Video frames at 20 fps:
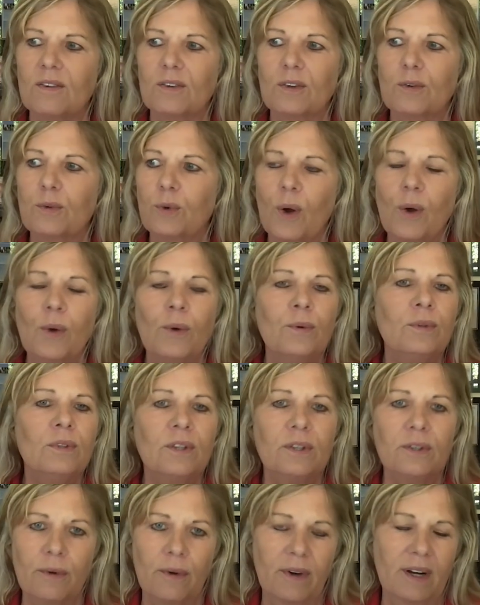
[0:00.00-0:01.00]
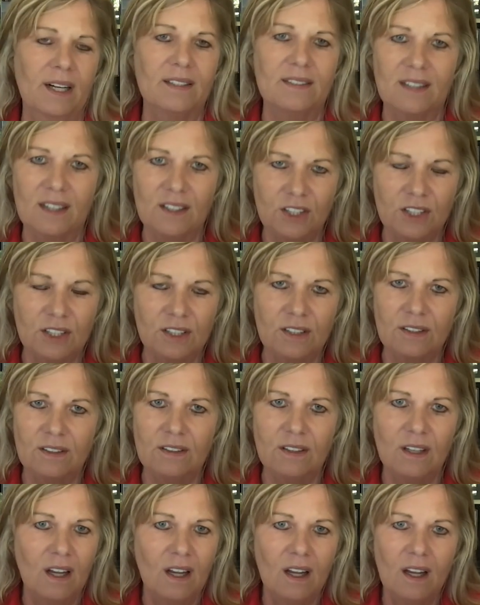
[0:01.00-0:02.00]
grown her
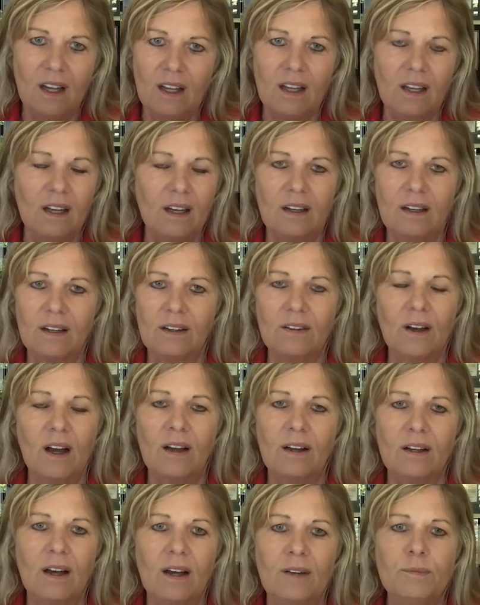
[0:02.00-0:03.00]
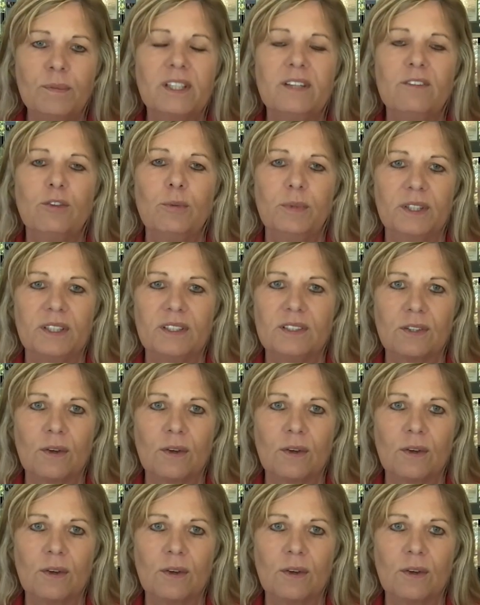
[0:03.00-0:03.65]
organization unbelievably.